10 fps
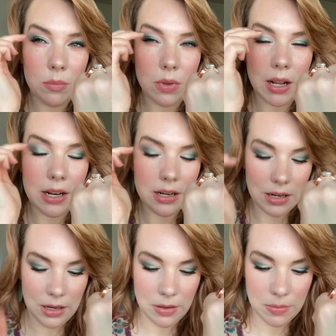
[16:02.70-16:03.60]

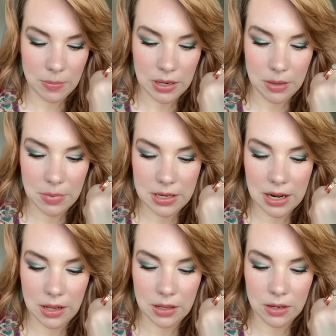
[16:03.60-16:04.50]
blending my
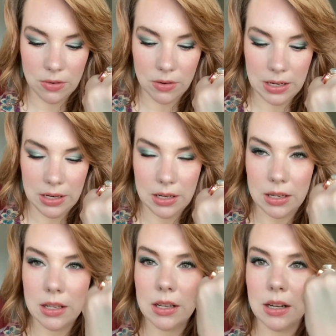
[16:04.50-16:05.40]
metallic
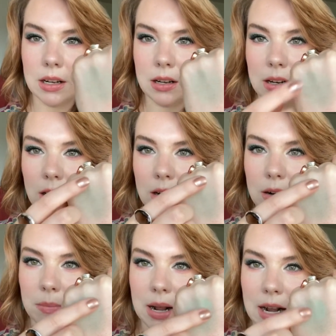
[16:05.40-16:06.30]
greens and
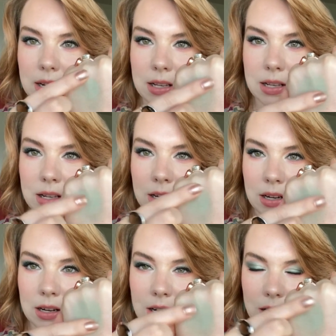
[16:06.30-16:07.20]
darker mattes
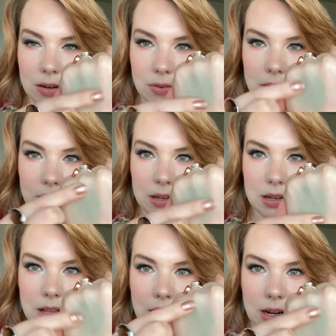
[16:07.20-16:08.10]
kind of
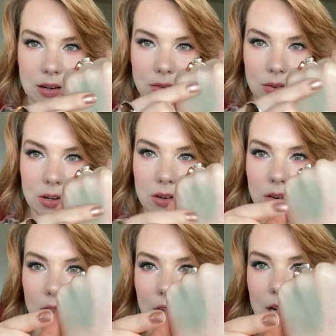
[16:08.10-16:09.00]
into that
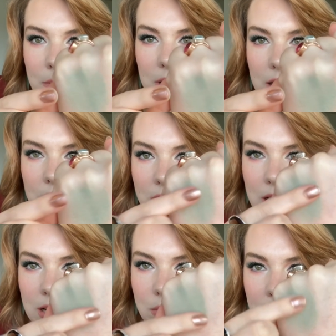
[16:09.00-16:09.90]
original light pink
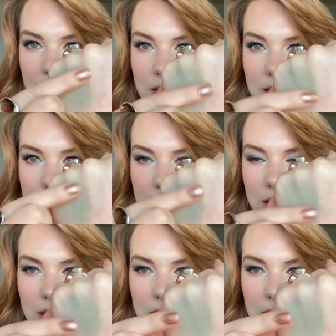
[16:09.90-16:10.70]
shade with this.